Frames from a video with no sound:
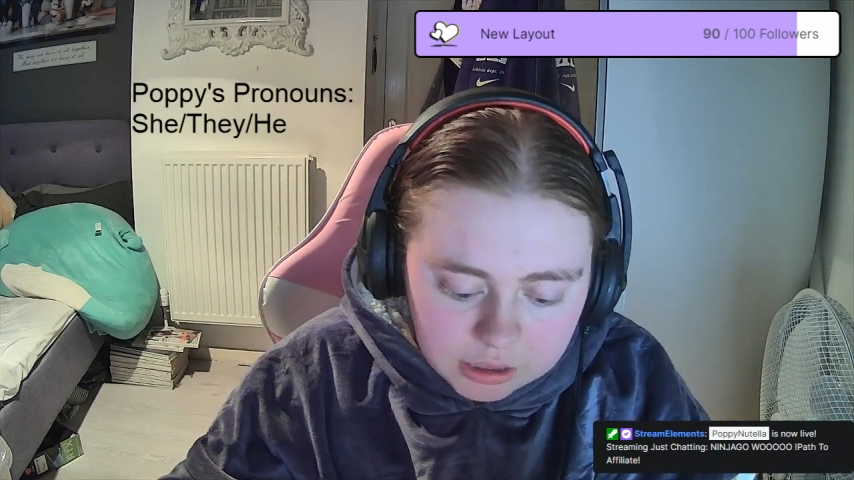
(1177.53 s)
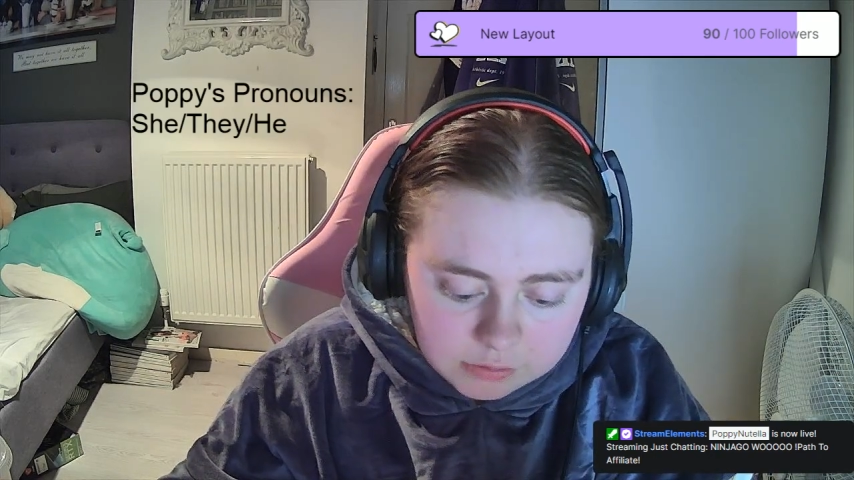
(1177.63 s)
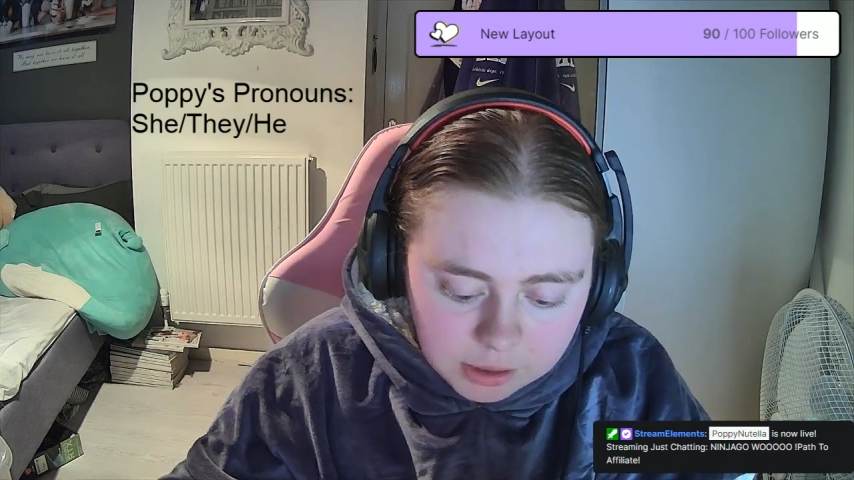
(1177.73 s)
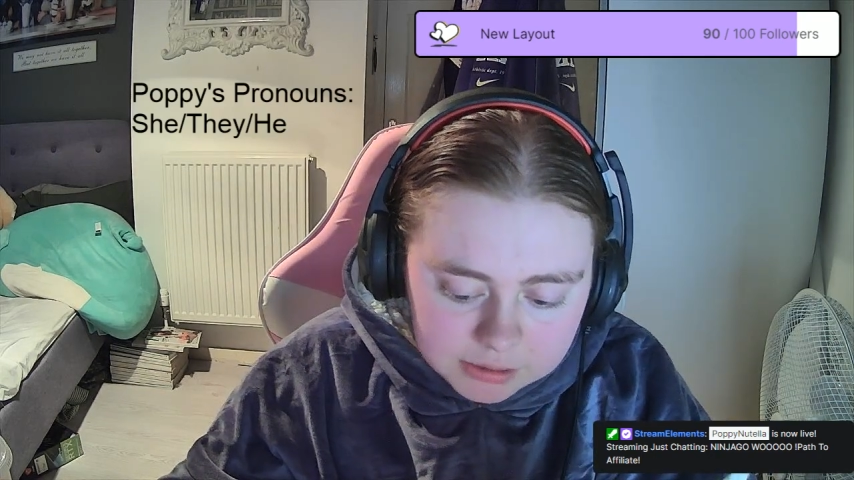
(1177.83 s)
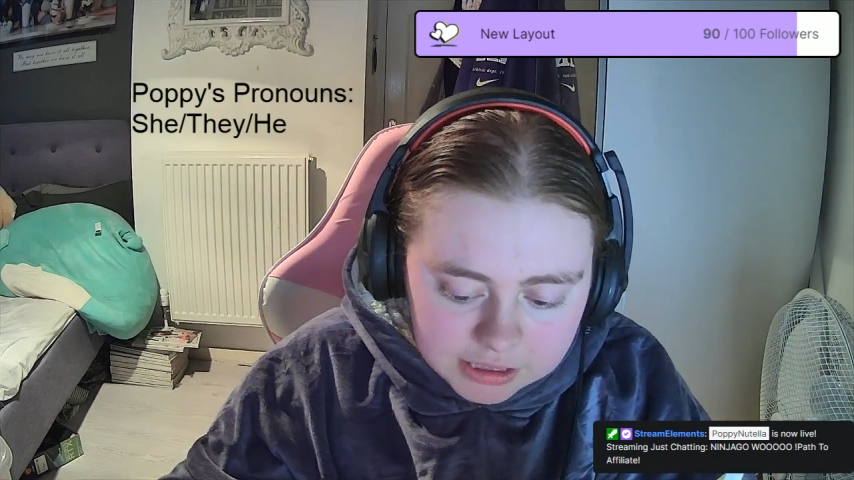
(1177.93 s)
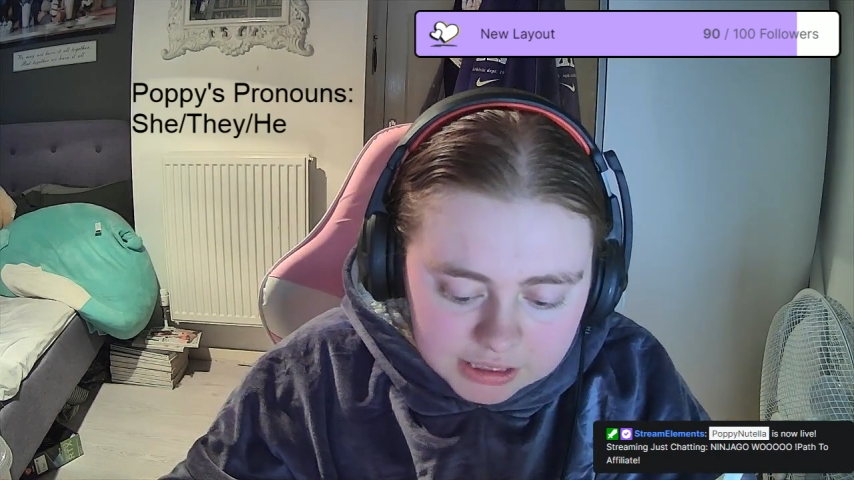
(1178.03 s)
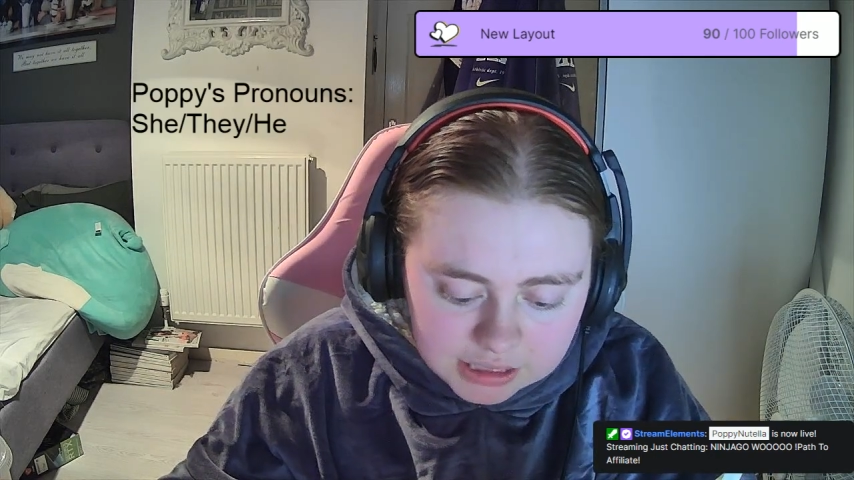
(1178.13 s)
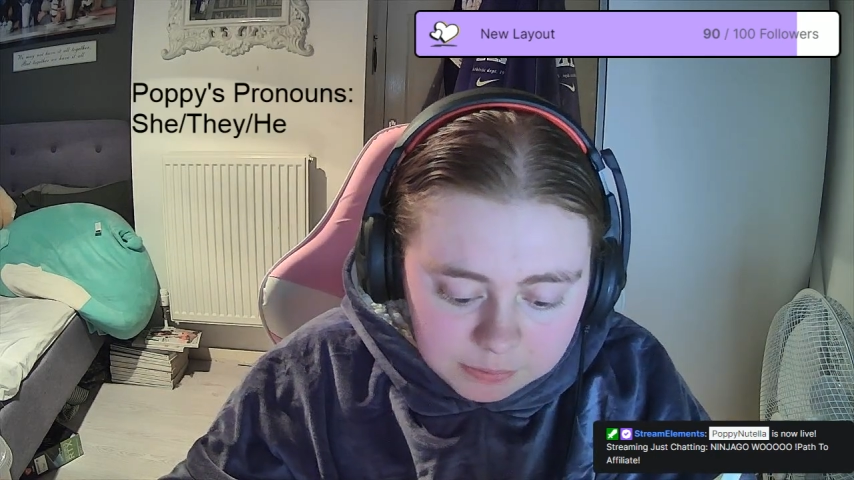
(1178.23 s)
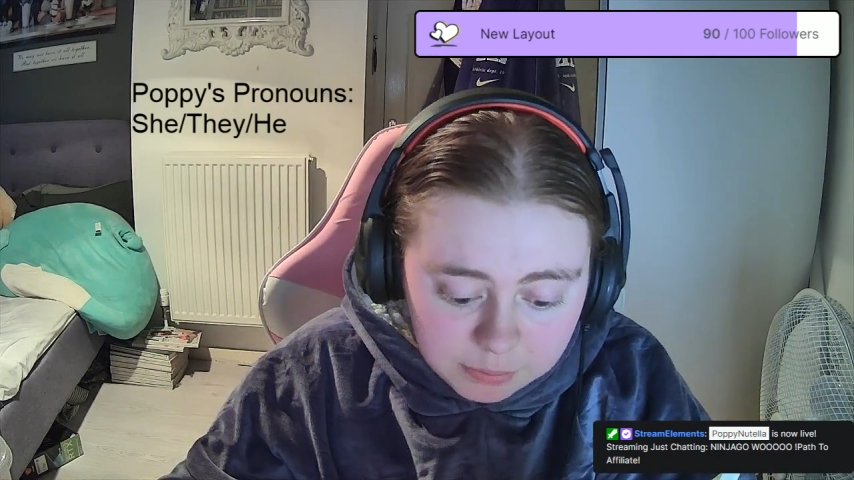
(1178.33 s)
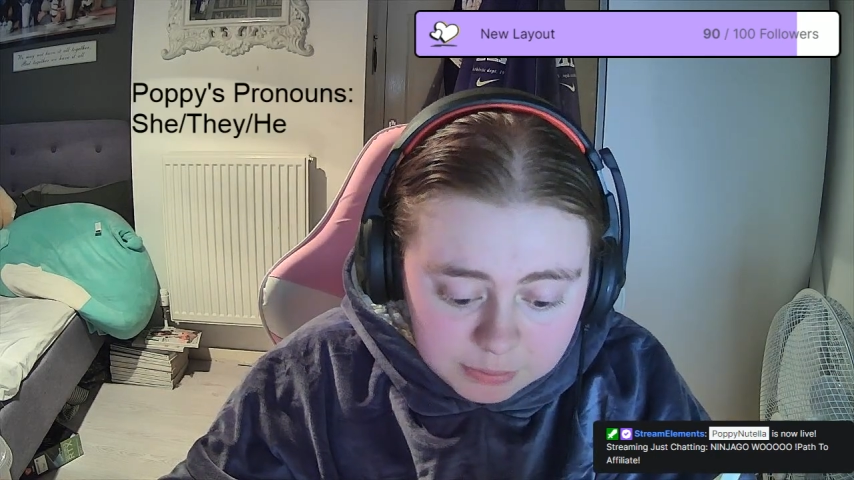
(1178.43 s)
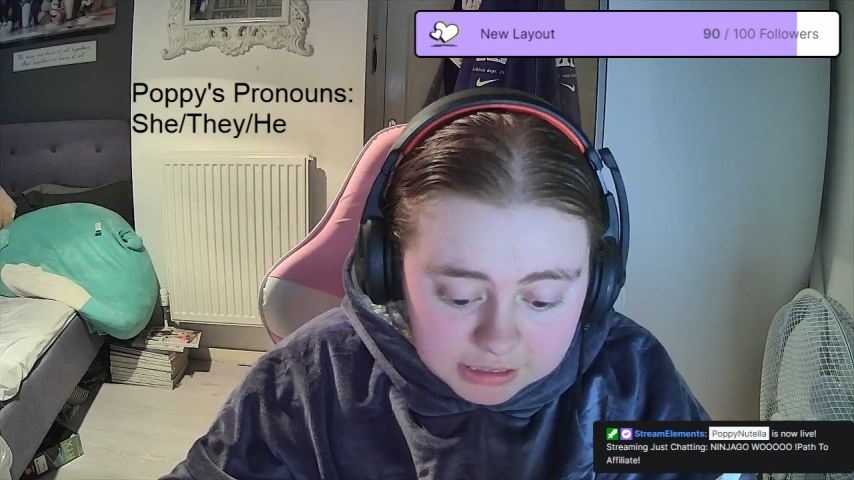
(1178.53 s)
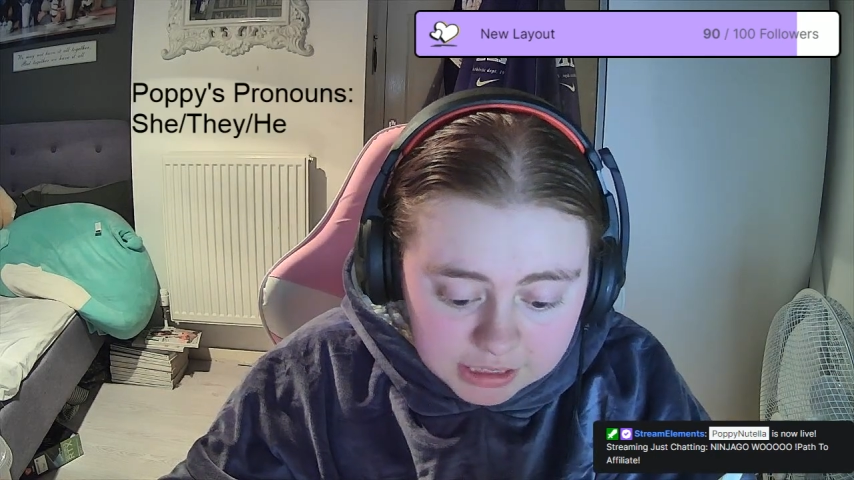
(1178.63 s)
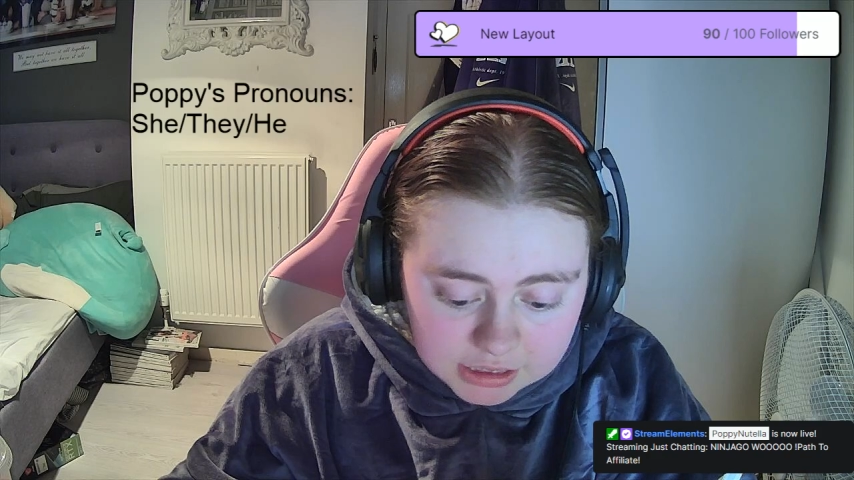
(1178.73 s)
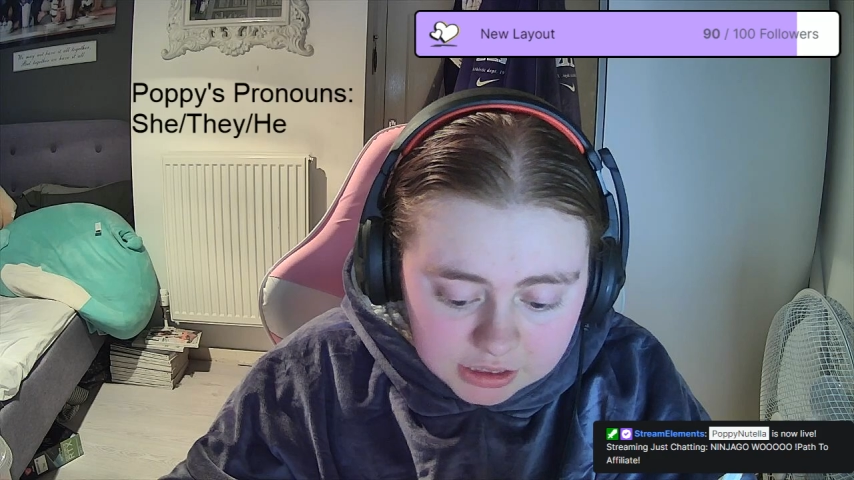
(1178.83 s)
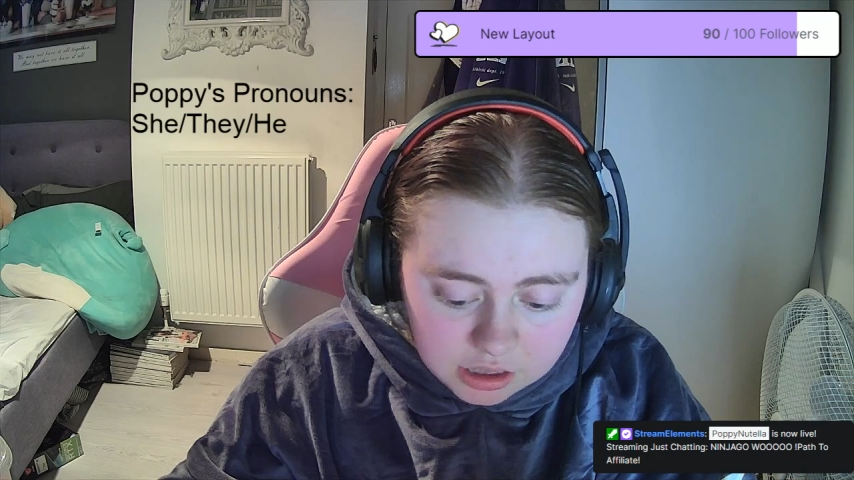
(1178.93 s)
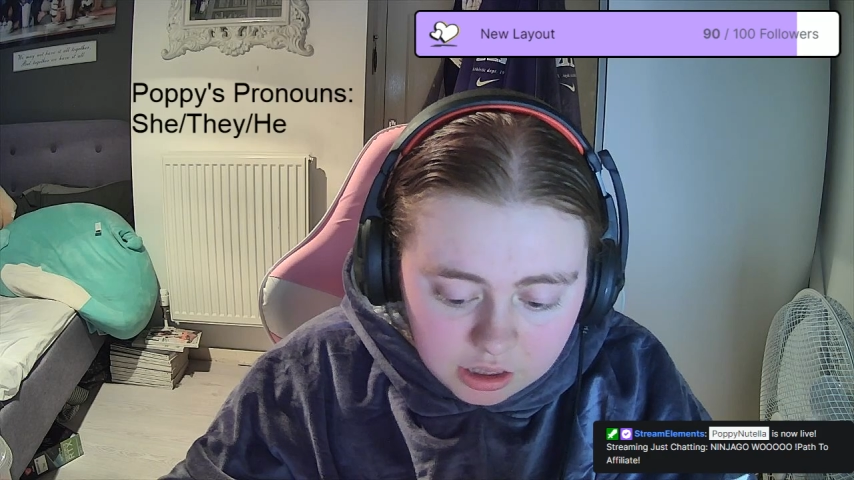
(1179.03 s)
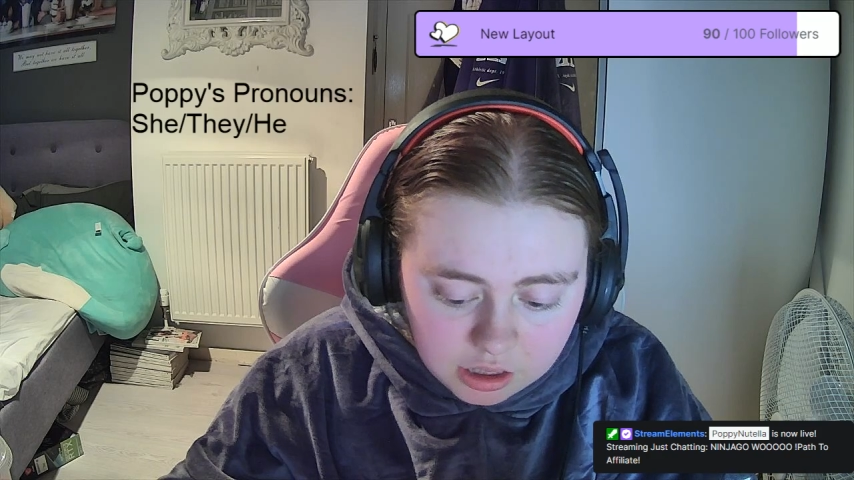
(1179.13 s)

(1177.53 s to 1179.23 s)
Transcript: and wiped sleep from his eyes.